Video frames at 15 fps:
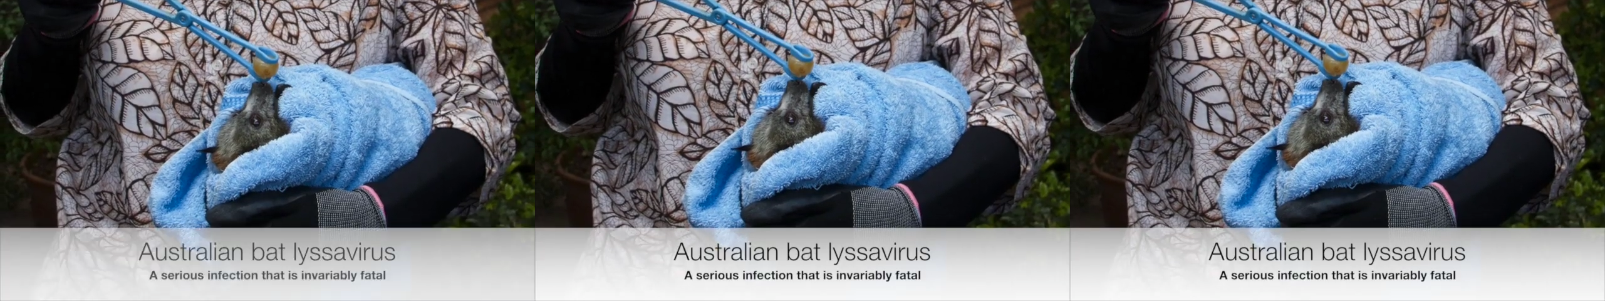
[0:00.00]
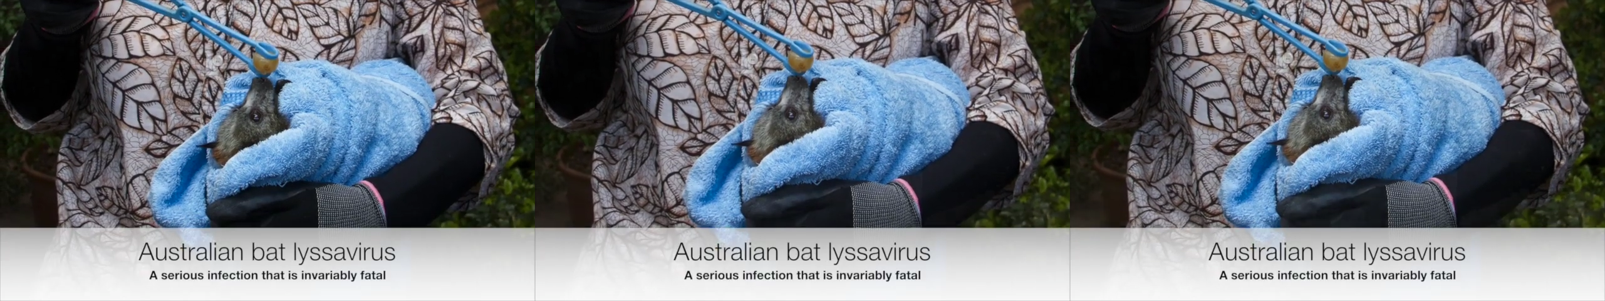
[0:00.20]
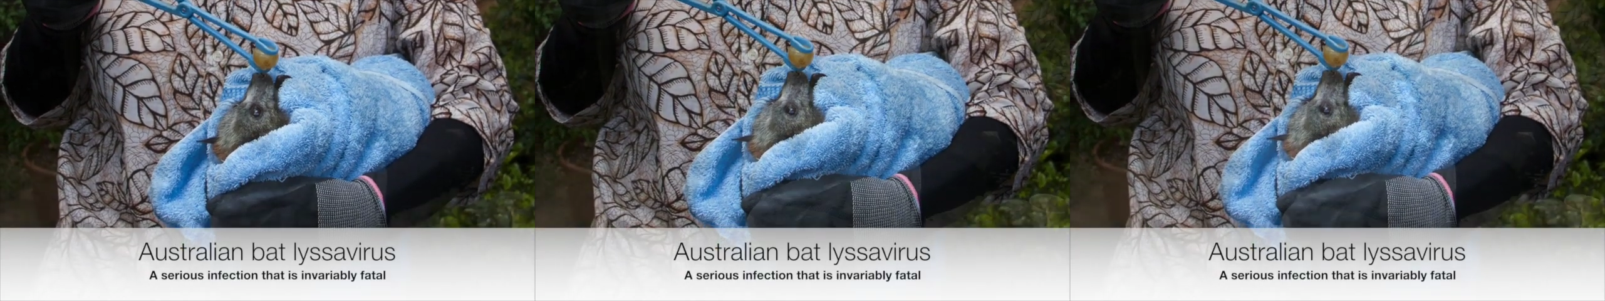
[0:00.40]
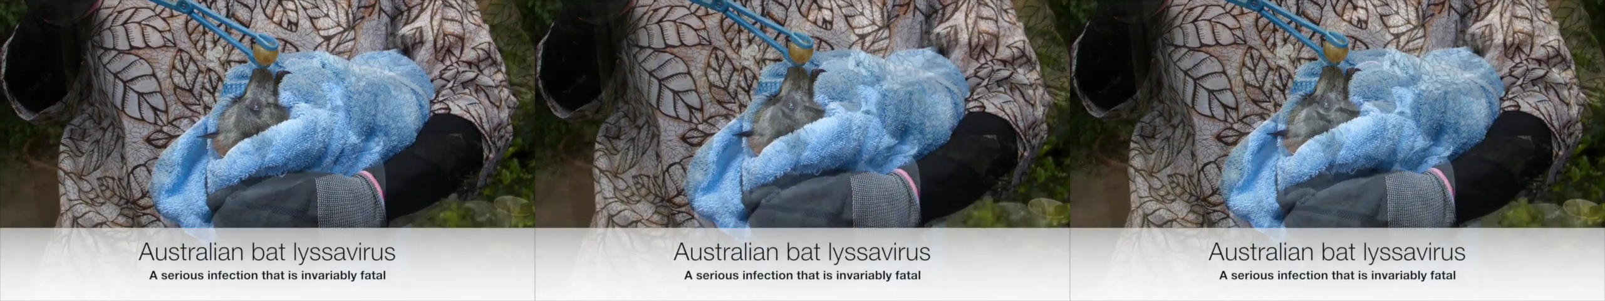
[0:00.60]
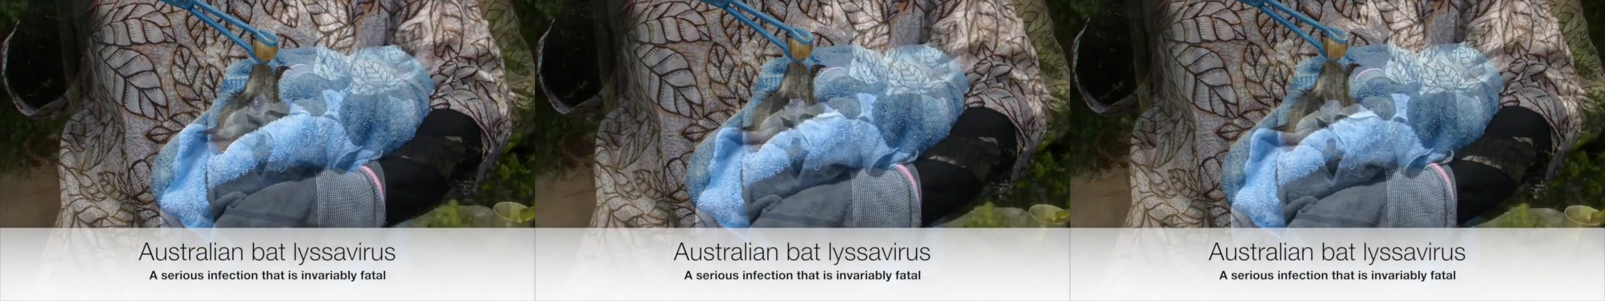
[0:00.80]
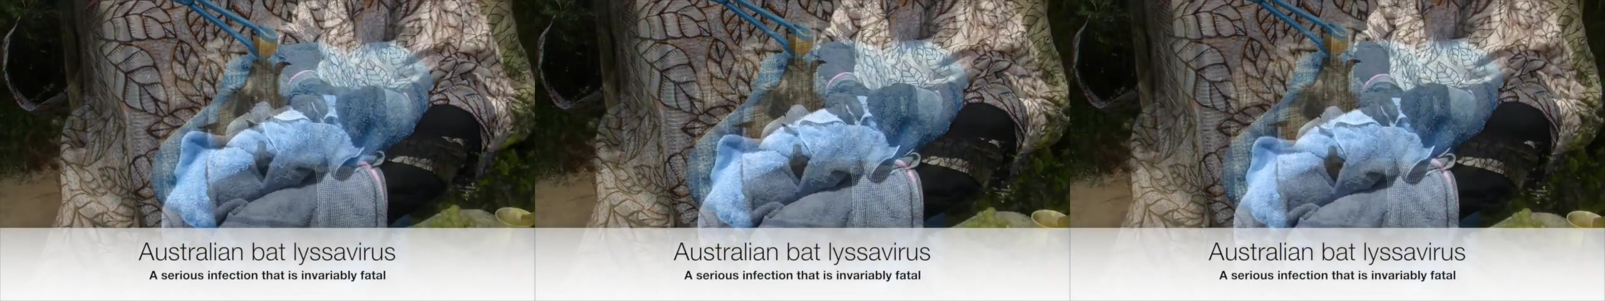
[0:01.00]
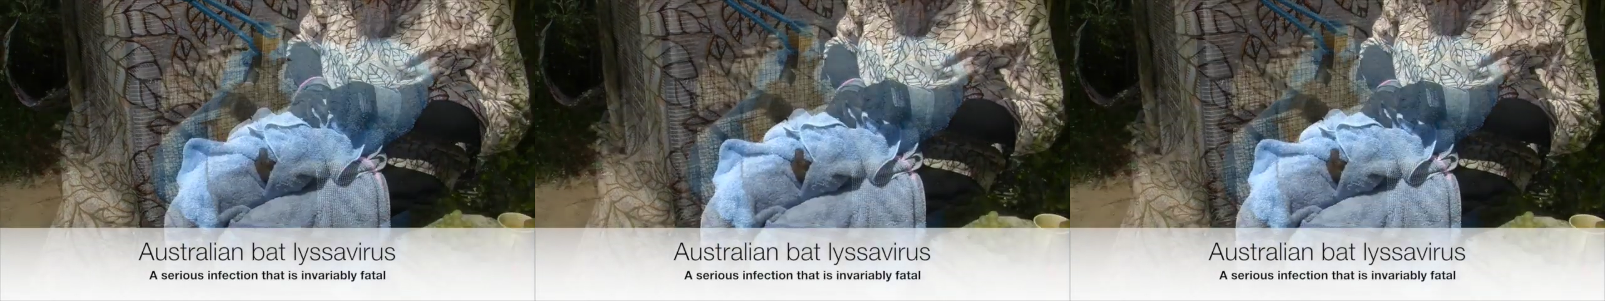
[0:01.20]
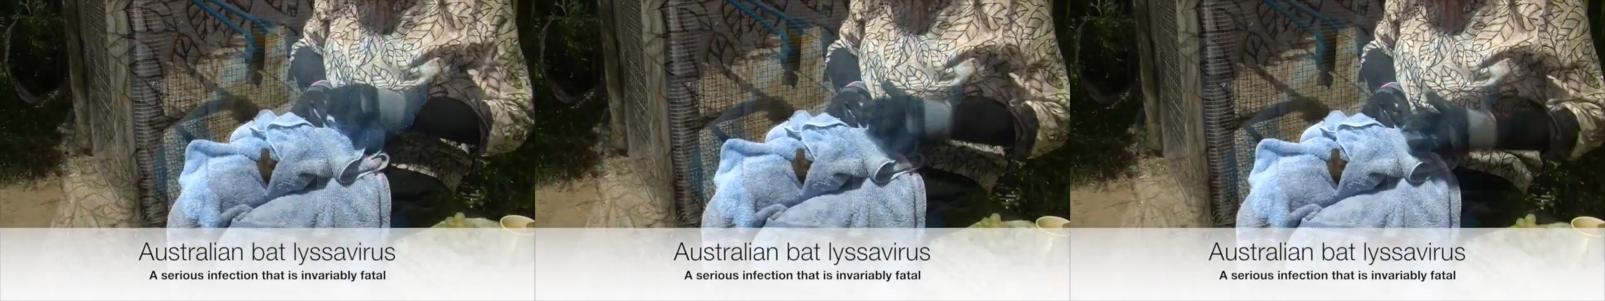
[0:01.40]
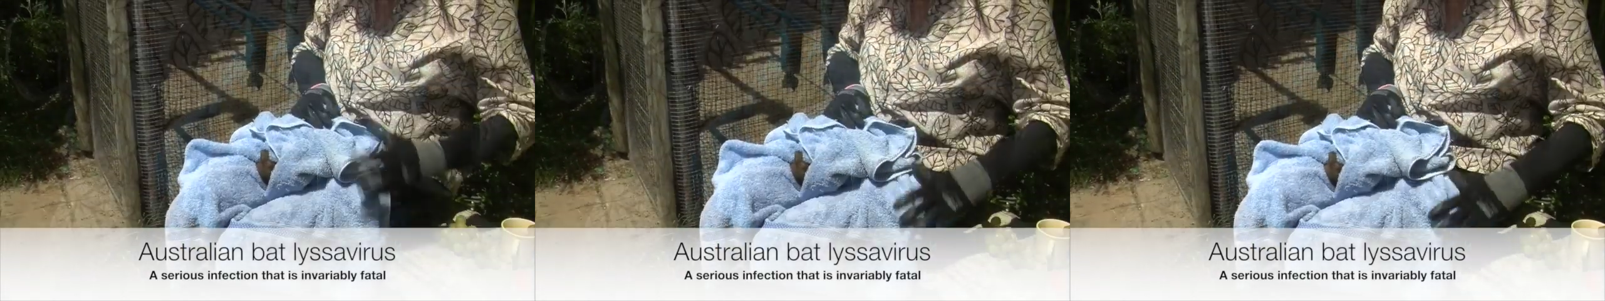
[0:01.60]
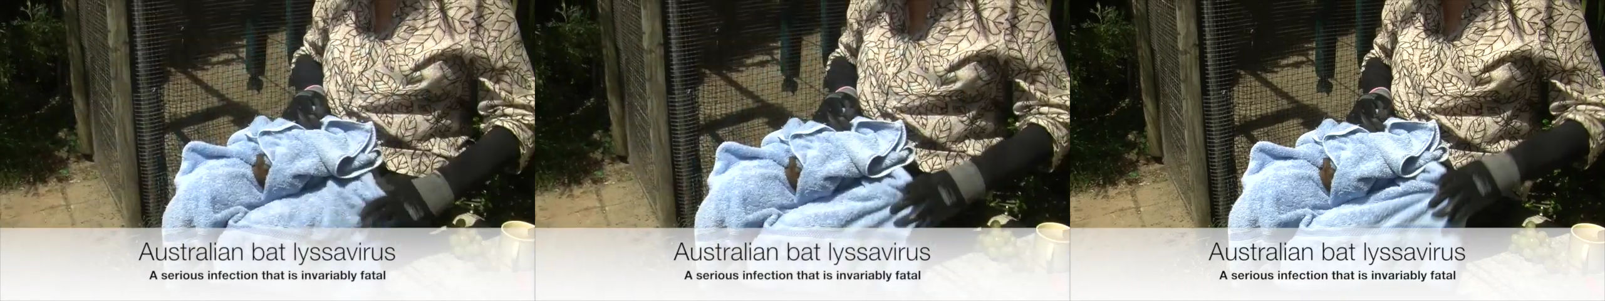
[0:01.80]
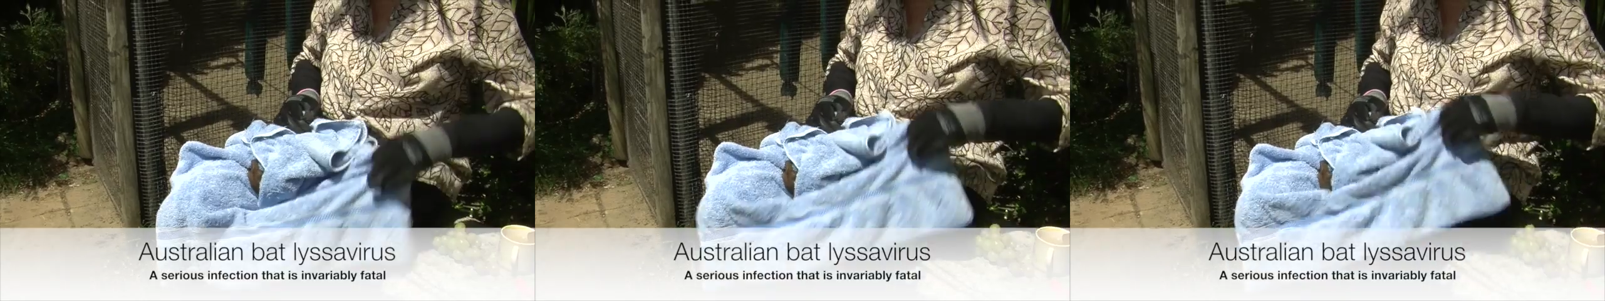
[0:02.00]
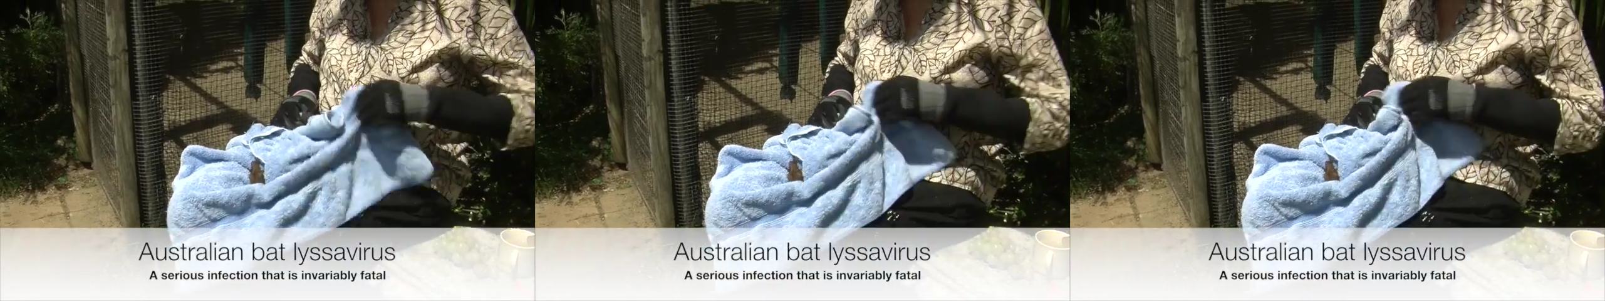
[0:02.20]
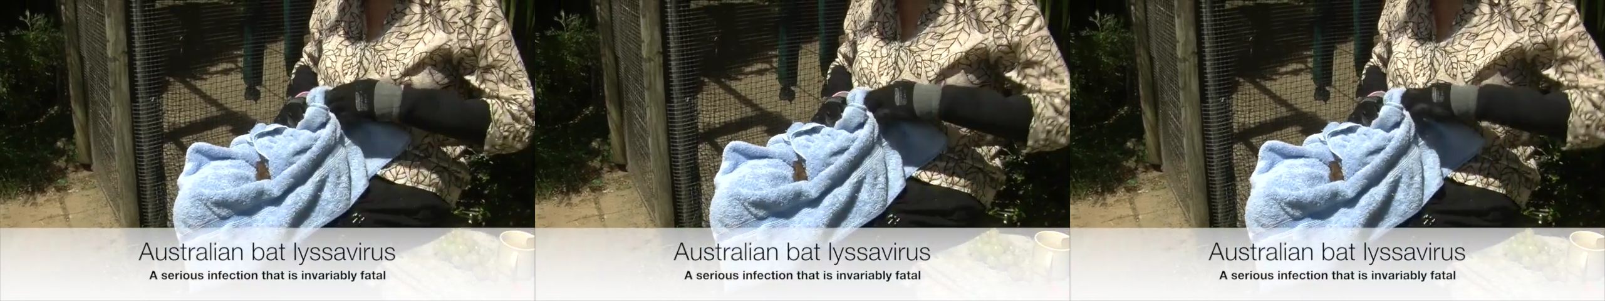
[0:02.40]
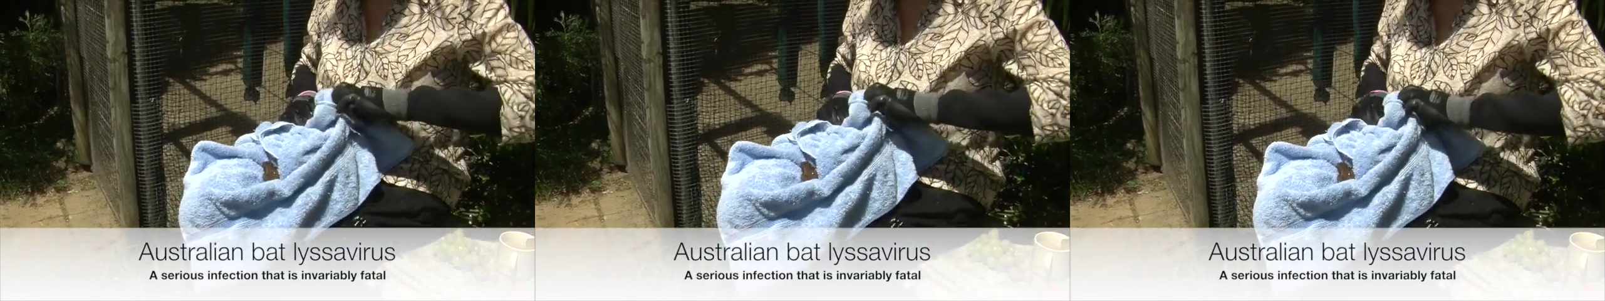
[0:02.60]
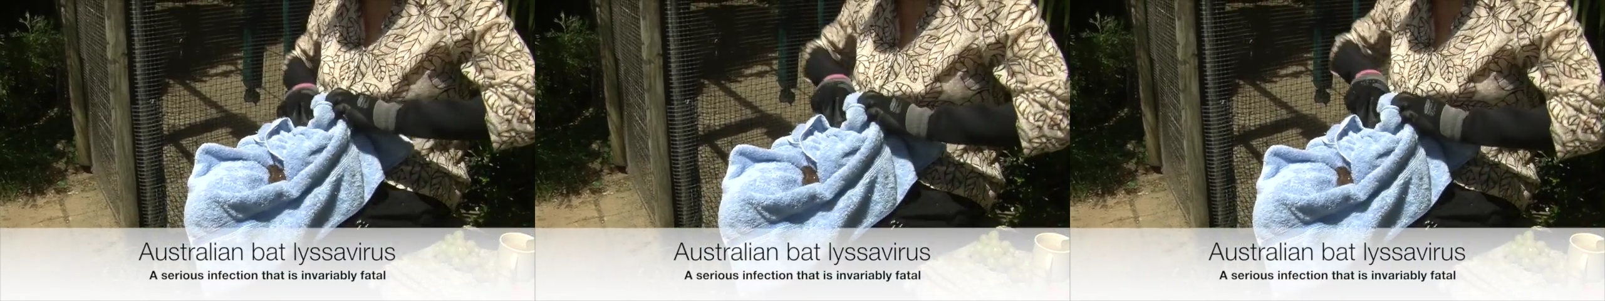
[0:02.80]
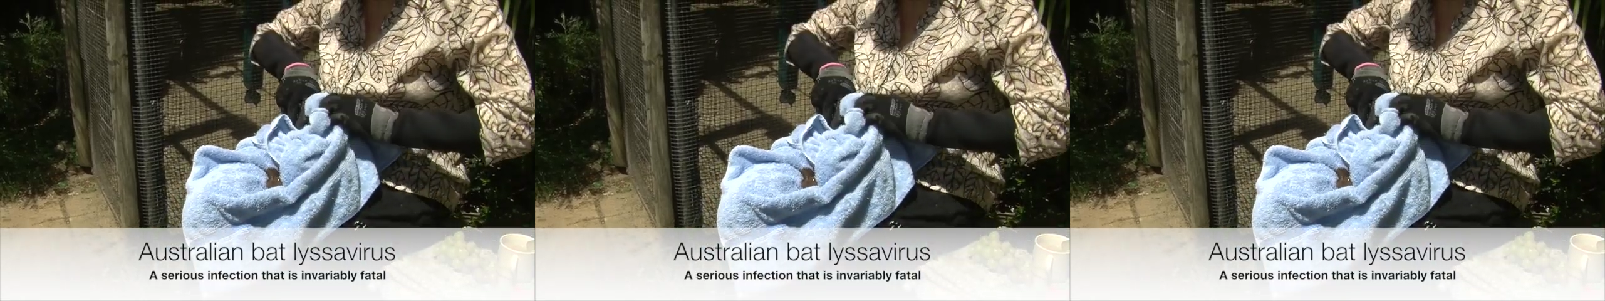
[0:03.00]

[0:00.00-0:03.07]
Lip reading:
Nobody's mouth can be seen.